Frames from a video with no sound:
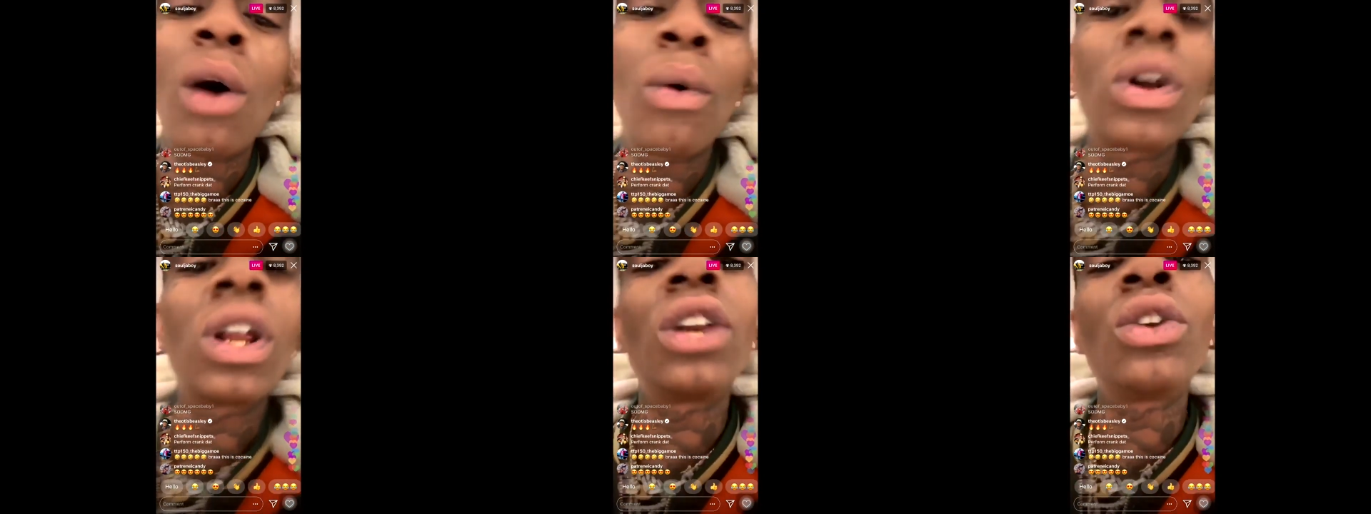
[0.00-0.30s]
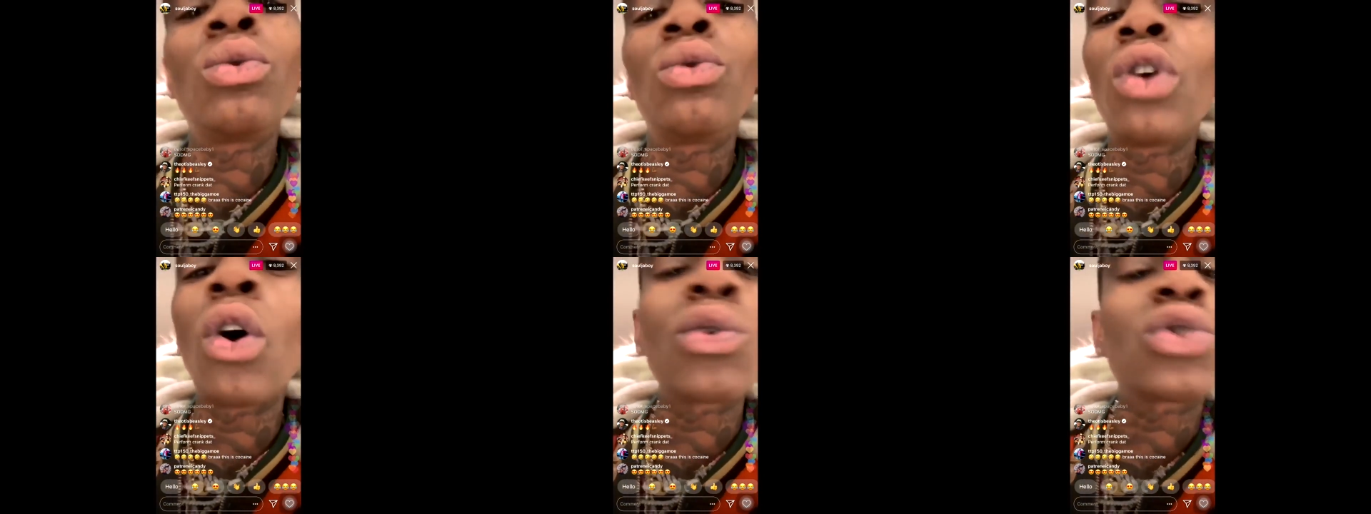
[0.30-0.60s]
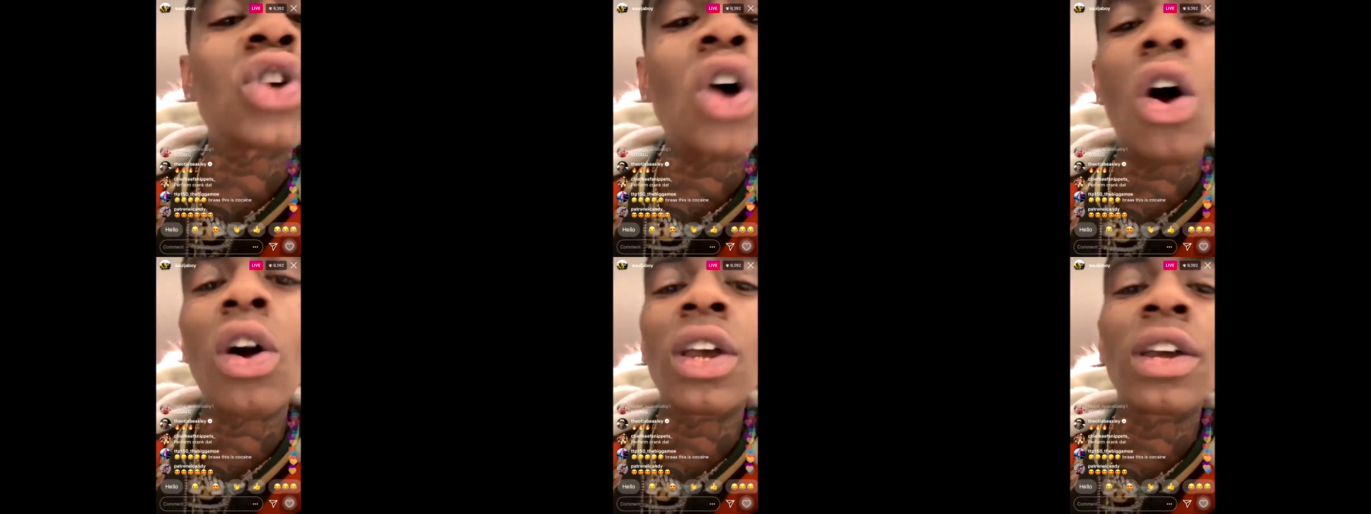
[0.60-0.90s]
I don't wanna do
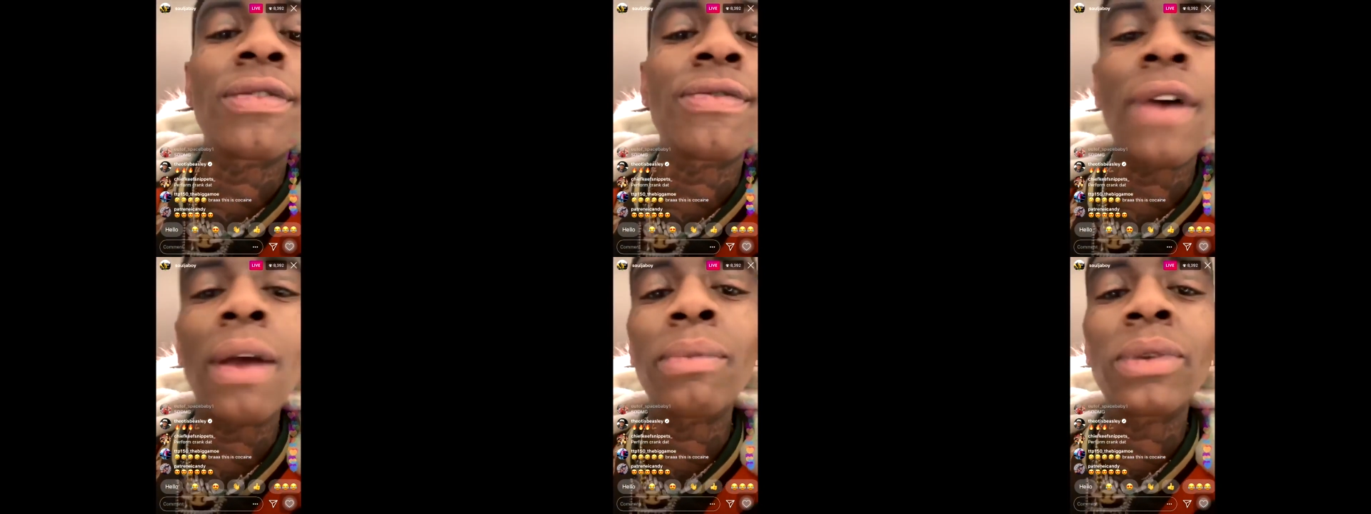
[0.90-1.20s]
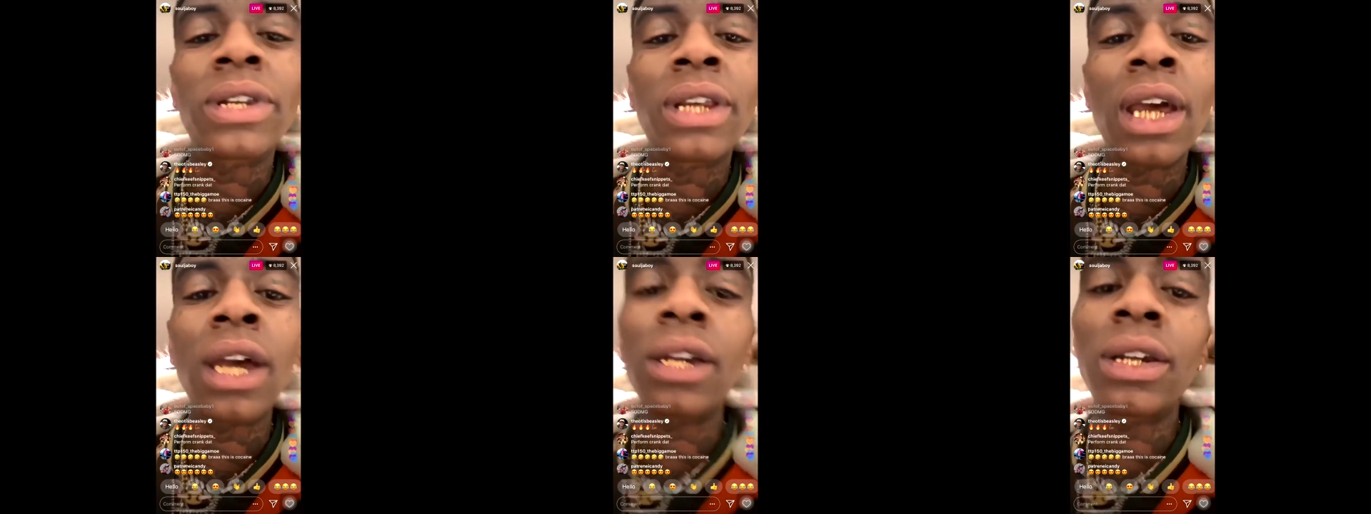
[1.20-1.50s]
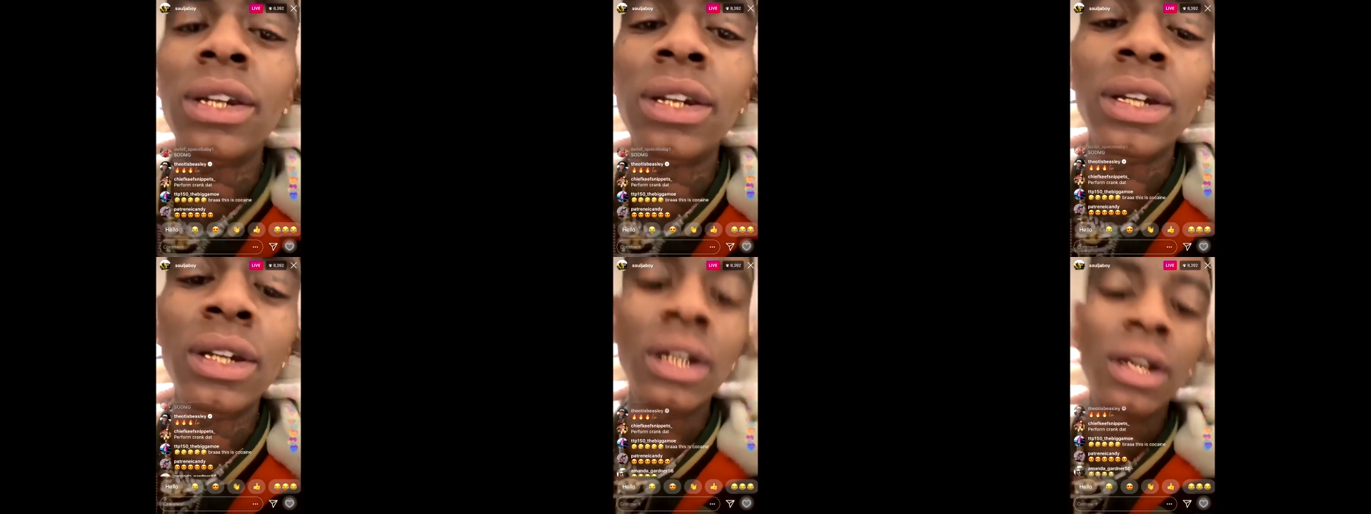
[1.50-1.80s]
no talking, Famous
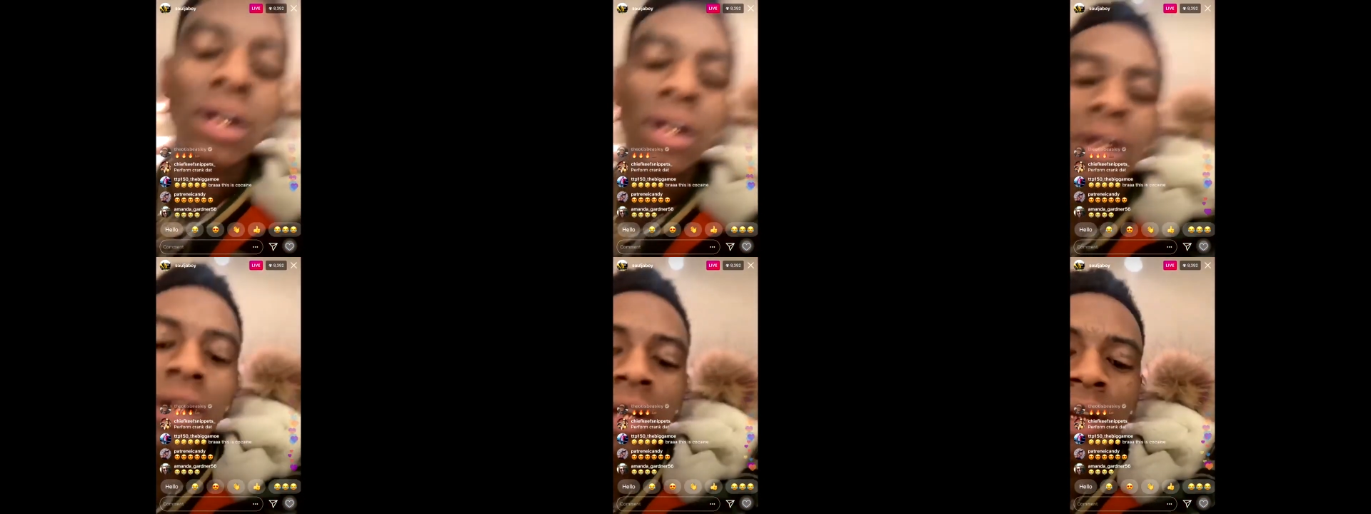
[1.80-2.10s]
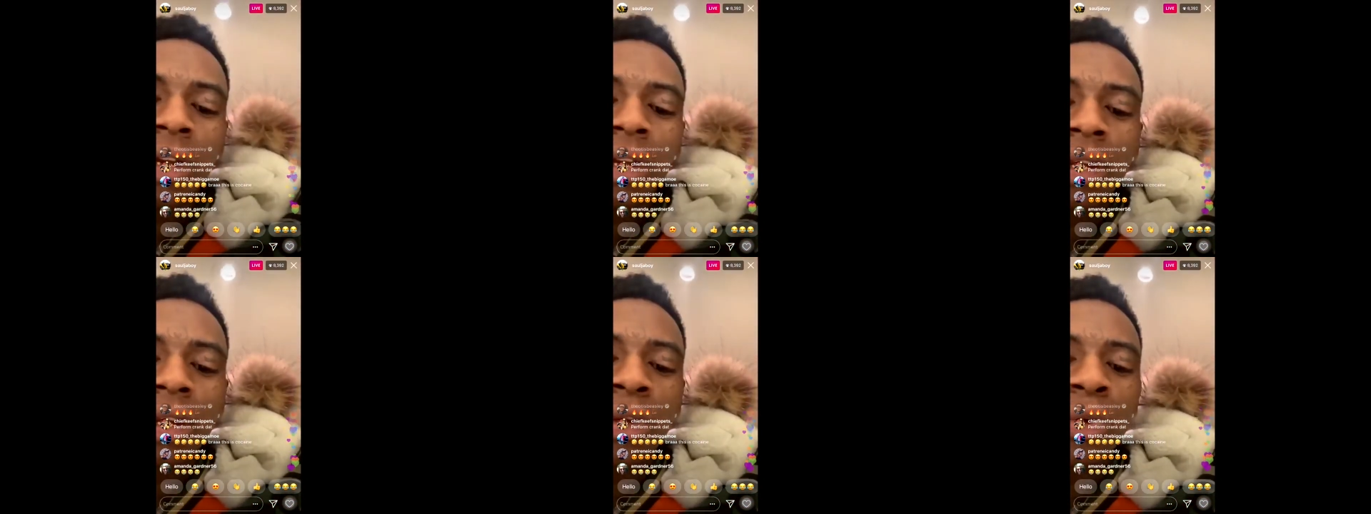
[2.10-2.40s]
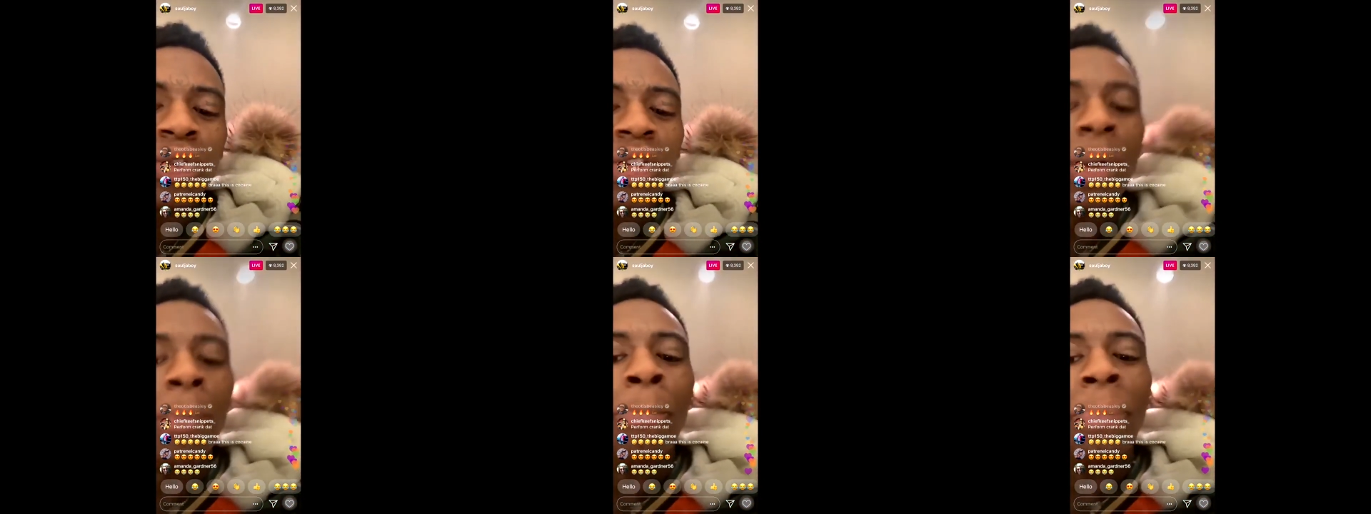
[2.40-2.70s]
Dex.
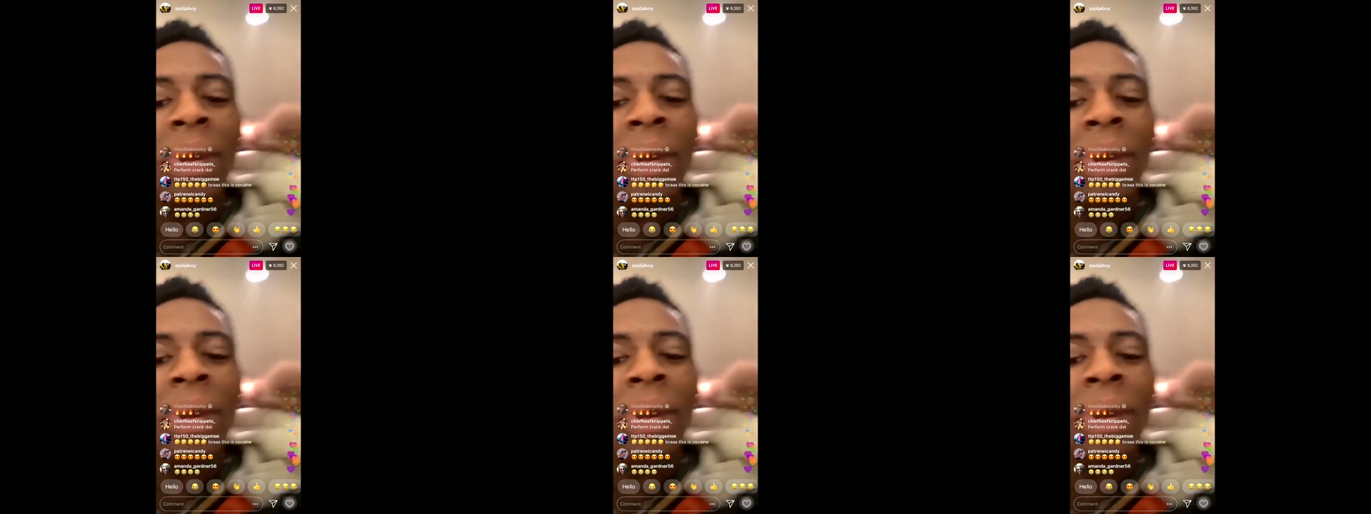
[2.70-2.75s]
You's a